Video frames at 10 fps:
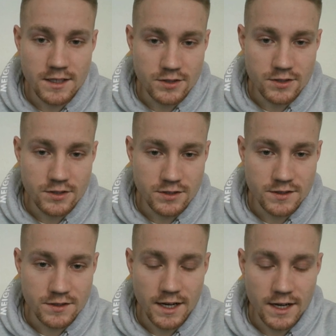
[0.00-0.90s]
how to use
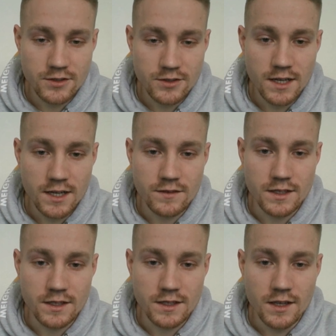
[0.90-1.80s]
a leg drive,
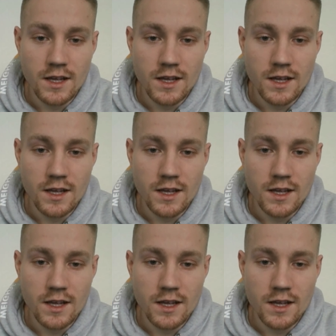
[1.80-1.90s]
and